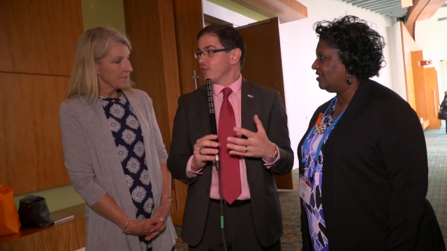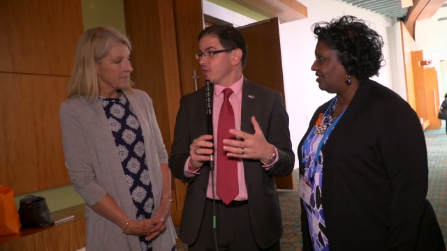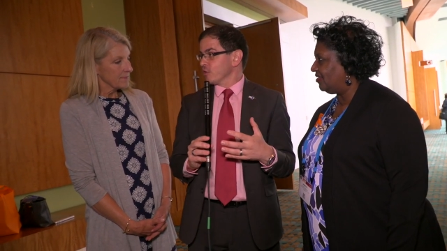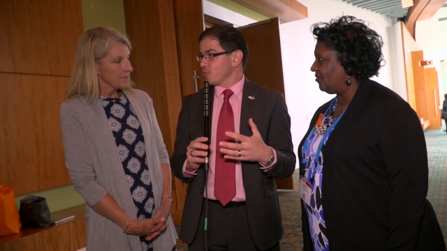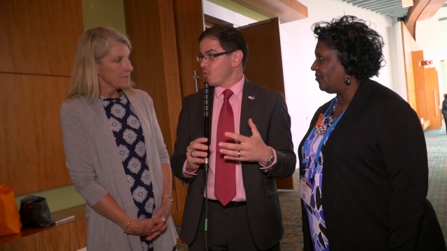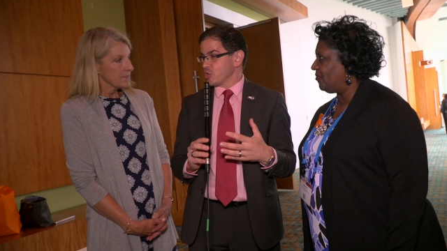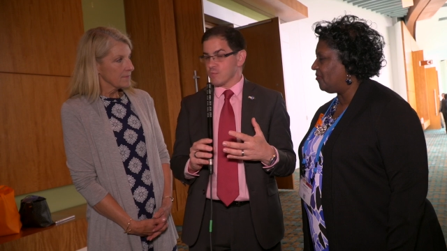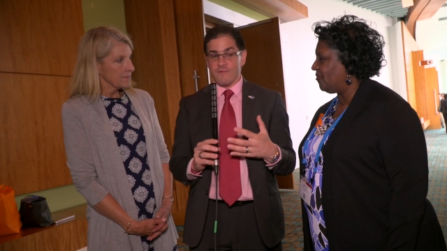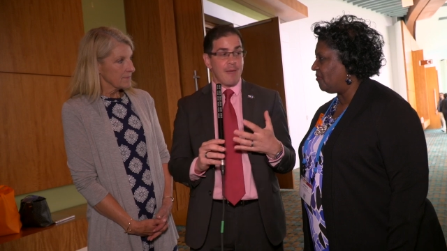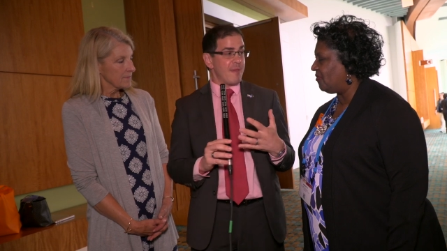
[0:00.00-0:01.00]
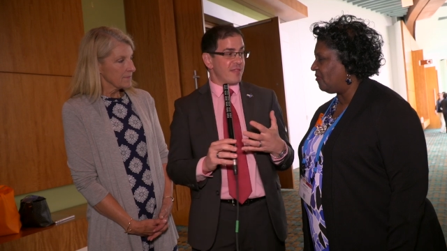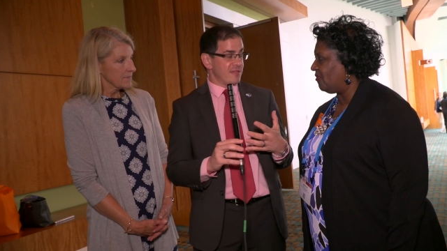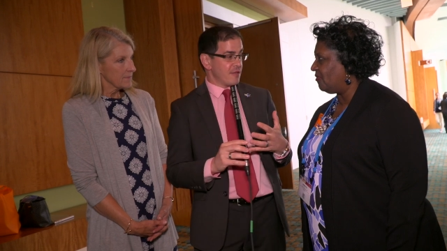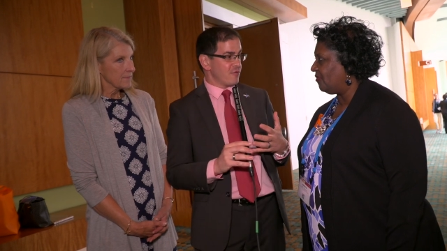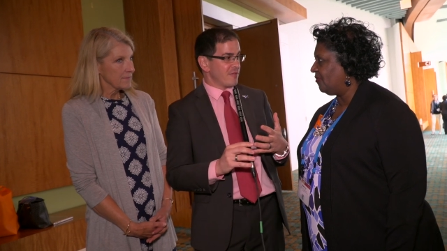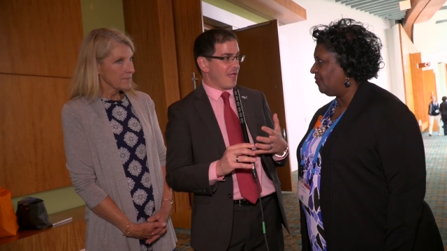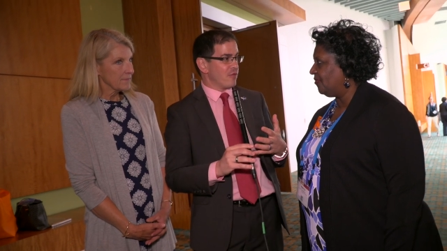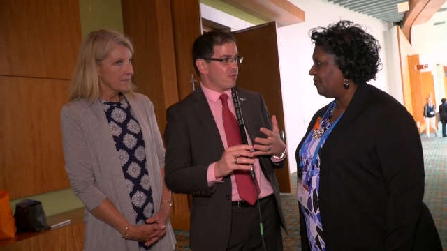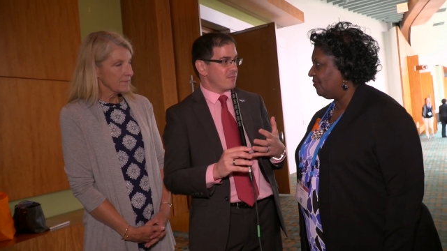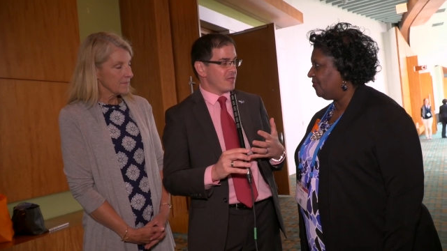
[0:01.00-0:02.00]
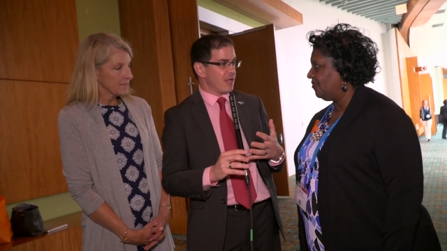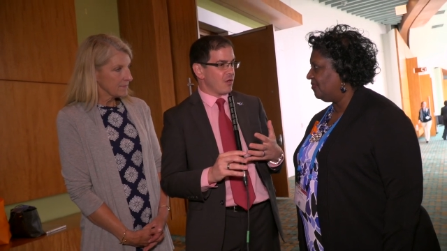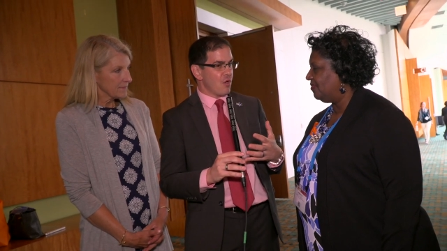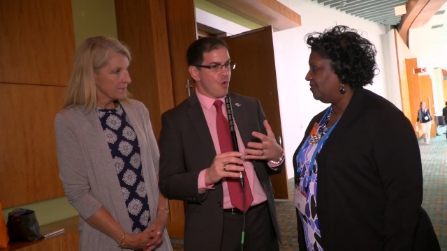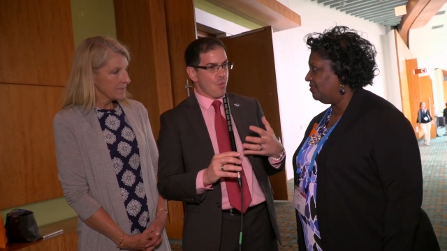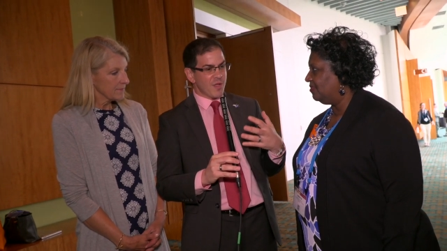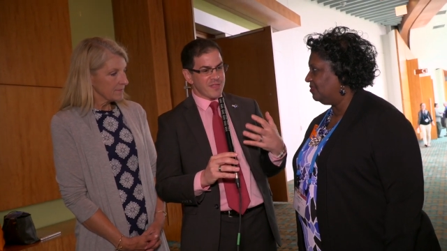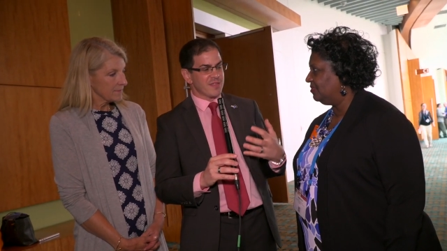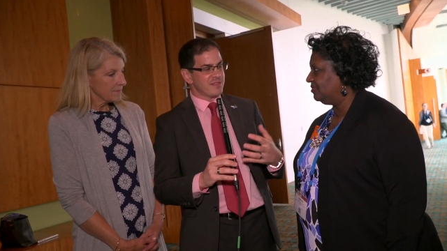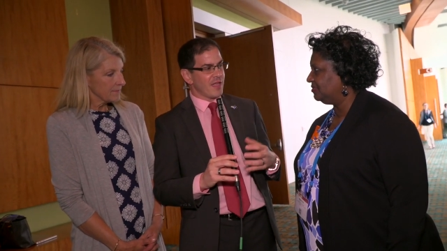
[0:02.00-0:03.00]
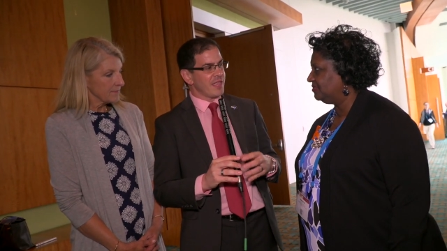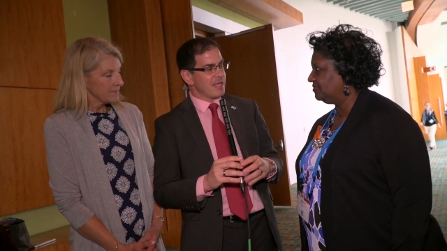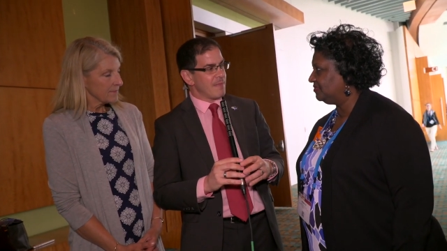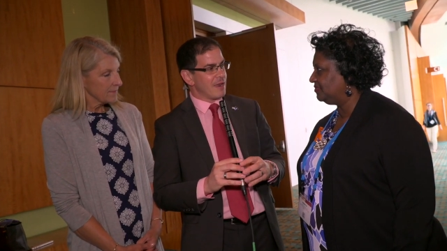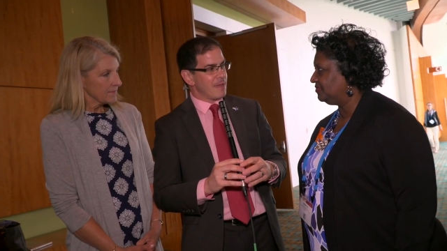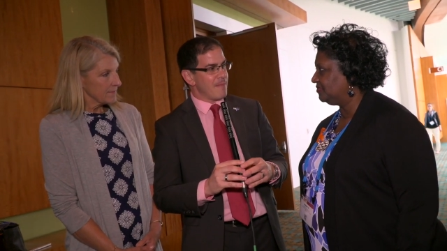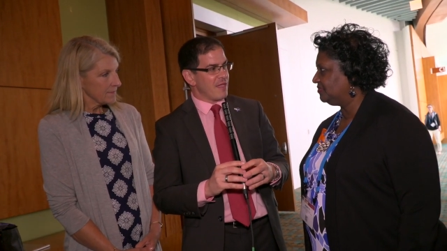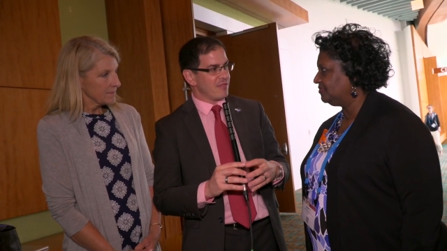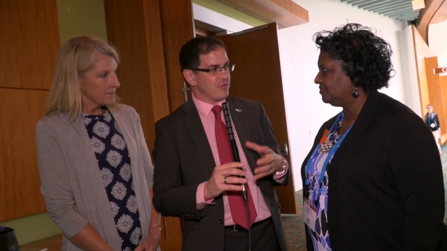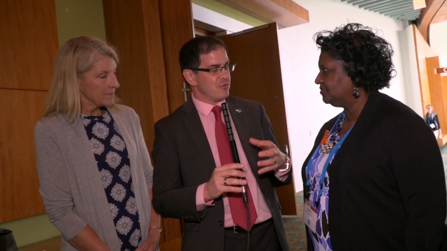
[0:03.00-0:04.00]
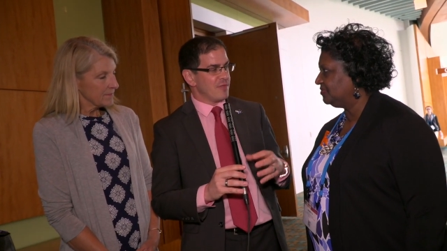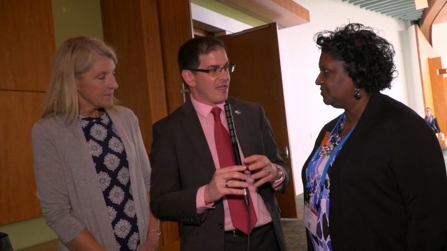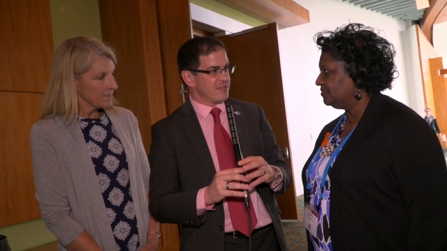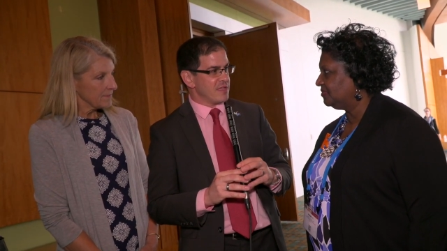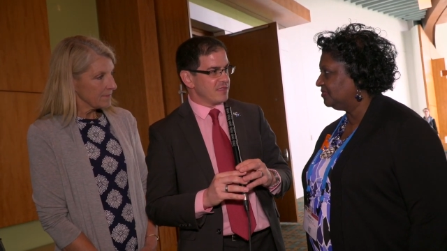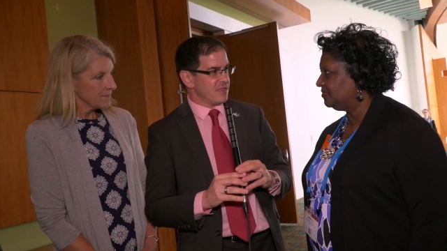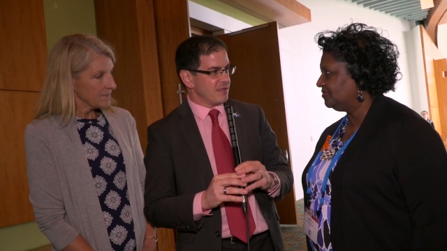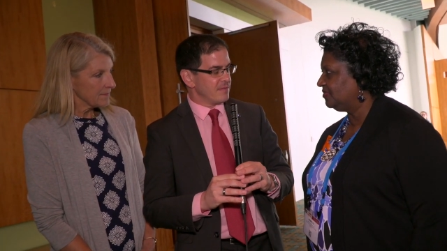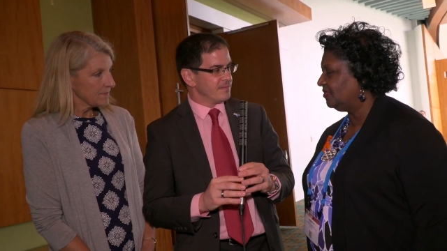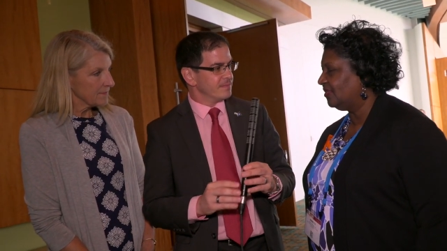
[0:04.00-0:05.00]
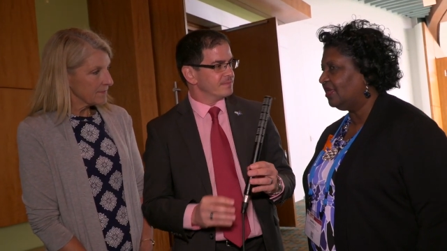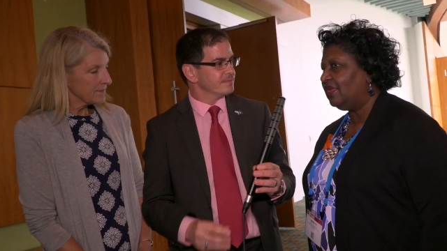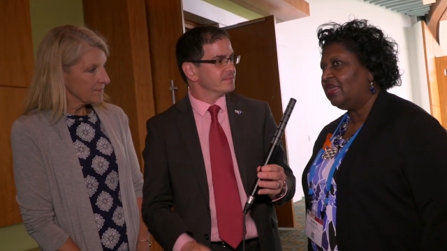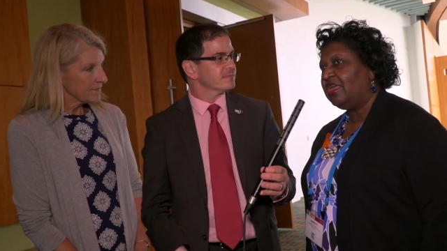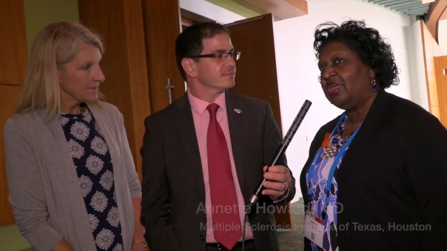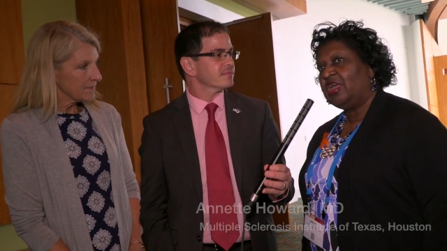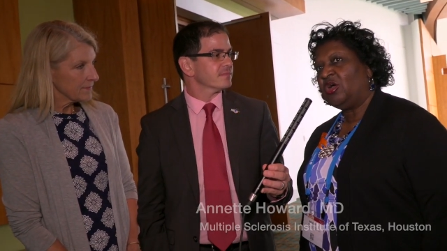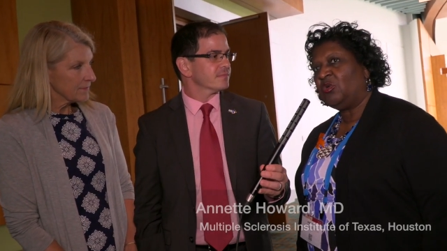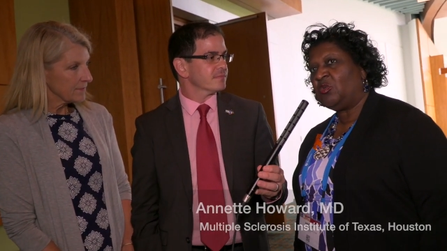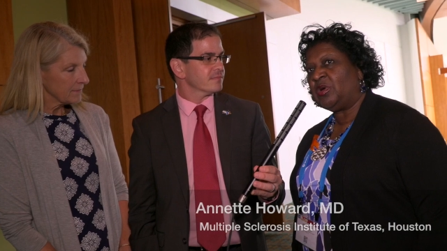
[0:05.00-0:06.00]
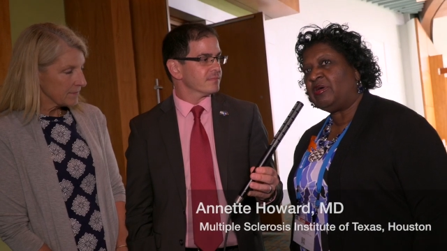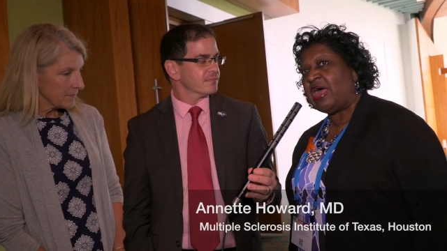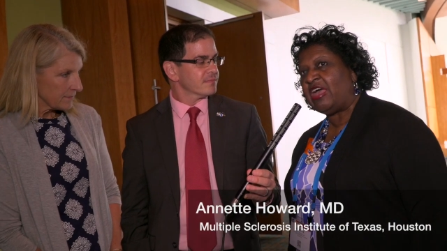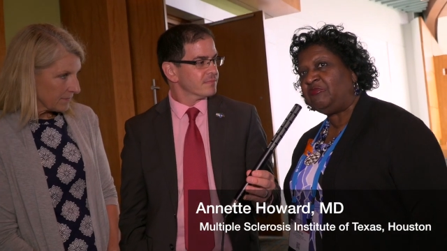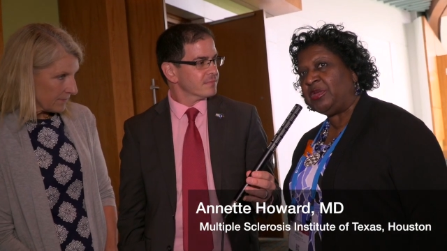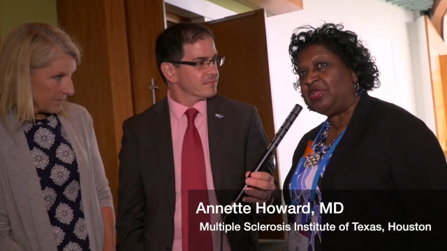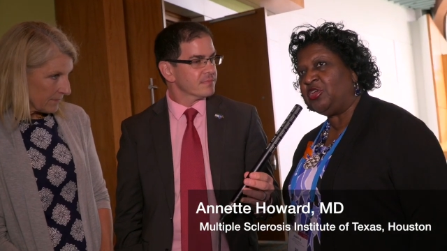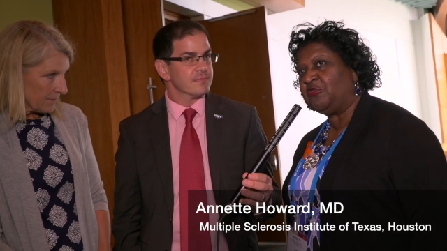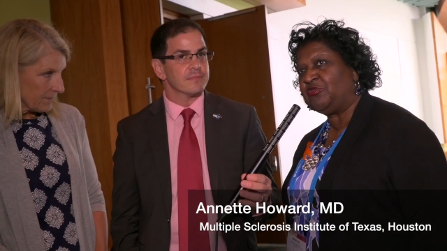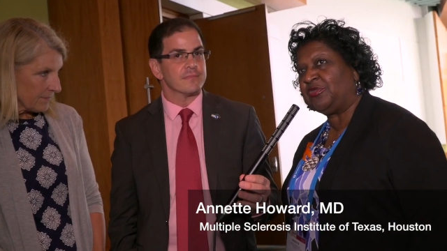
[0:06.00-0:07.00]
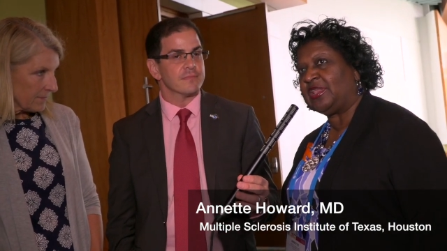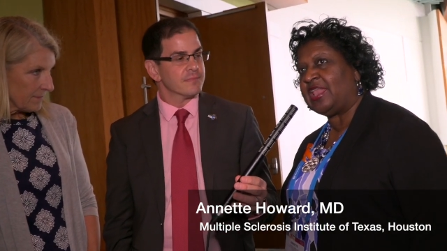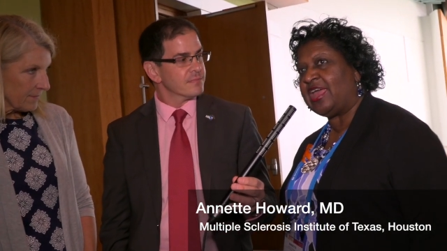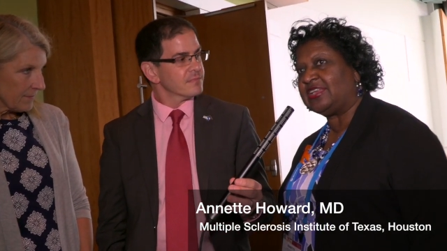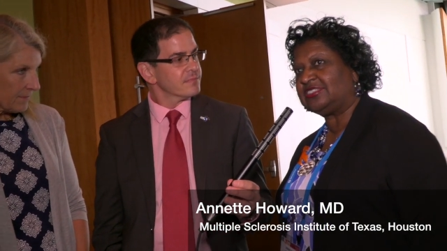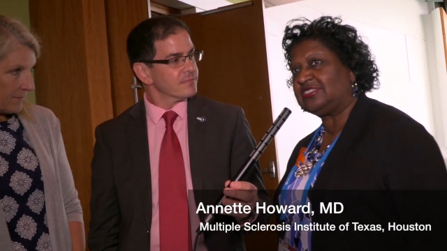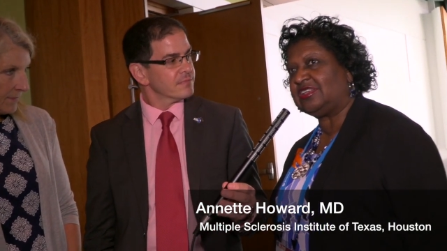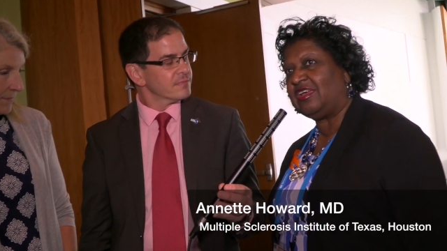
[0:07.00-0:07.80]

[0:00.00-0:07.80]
Speaker 1: at the Consortium of M S Centers annual meeting. What's exciting about M S in two thousand eighteen?
Speaker 2: Well, I've been here for the last,